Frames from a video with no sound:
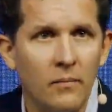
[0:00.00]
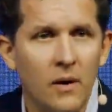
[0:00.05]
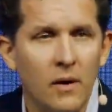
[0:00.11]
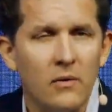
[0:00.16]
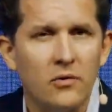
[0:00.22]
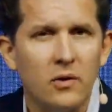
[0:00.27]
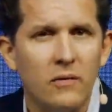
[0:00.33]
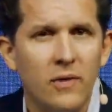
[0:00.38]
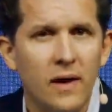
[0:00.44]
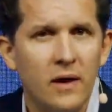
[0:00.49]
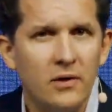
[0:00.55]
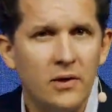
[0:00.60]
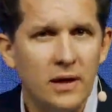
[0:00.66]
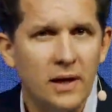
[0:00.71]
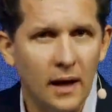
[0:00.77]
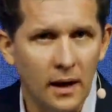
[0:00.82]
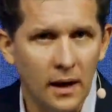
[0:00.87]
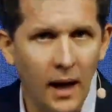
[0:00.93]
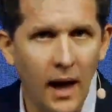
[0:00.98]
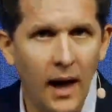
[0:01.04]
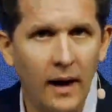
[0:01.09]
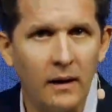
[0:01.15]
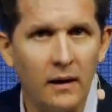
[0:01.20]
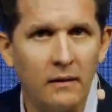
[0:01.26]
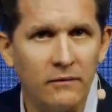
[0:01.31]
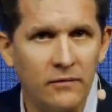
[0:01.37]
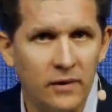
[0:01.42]
So they see a lot
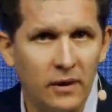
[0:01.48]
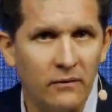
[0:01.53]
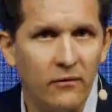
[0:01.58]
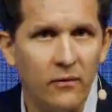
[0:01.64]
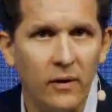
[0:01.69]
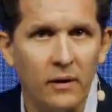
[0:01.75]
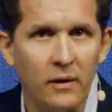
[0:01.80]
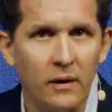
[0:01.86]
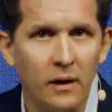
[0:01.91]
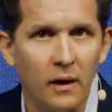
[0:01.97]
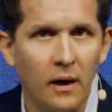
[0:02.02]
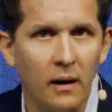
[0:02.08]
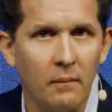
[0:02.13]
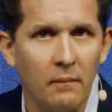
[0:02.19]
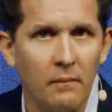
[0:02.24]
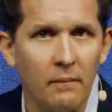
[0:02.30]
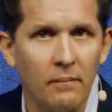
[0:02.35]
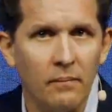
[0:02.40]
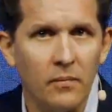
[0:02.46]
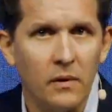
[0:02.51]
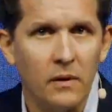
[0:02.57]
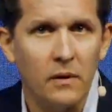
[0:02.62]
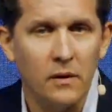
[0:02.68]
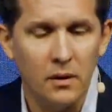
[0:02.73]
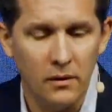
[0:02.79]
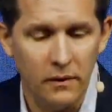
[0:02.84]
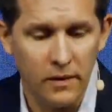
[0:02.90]
of different,
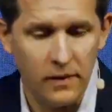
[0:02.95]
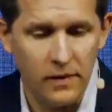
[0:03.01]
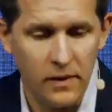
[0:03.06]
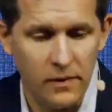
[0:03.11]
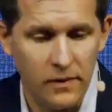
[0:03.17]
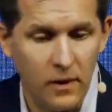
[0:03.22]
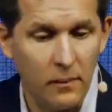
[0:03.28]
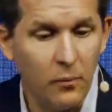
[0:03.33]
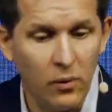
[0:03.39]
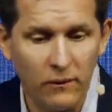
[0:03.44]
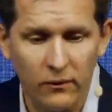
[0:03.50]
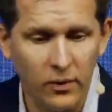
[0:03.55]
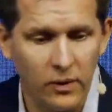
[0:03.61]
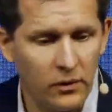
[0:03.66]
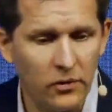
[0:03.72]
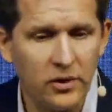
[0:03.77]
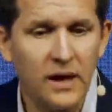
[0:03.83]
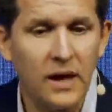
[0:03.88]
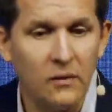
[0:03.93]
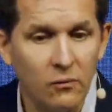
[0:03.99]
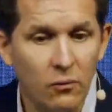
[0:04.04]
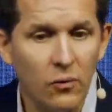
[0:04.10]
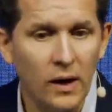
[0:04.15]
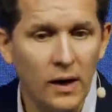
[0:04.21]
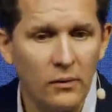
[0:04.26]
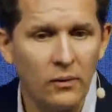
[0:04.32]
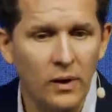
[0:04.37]
their portfolios can
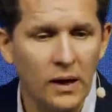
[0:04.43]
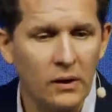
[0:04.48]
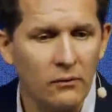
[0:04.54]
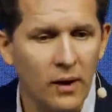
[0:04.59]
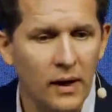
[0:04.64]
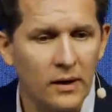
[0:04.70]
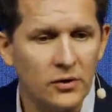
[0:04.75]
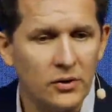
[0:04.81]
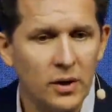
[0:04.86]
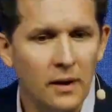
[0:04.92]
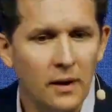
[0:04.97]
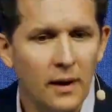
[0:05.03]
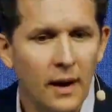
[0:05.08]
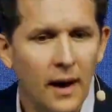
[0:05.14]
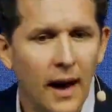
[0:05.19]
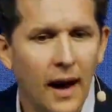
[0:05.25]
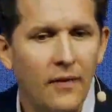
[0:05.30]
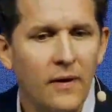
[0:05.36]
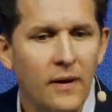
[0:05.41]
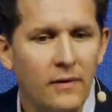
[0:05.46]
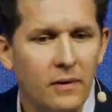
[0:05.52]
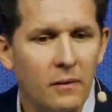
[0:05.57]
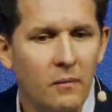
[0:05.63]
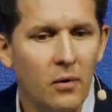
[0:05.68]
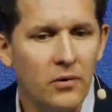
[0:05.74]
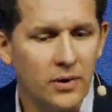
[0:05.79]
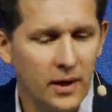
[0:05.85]
really, really range. I think the
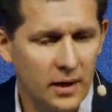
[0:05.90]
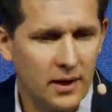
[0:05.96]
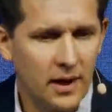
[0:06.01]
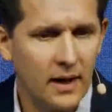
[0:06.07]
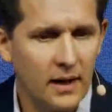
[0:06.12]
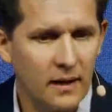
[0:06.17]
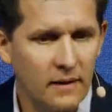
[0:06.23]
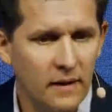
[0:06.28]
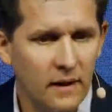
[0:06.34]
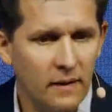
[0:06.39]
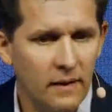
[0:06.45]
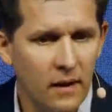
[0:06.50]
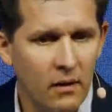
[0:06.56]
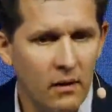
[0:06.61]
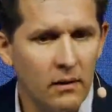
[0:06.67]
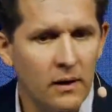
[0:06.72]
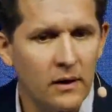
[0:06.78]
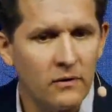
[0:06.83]
most exciting thing there is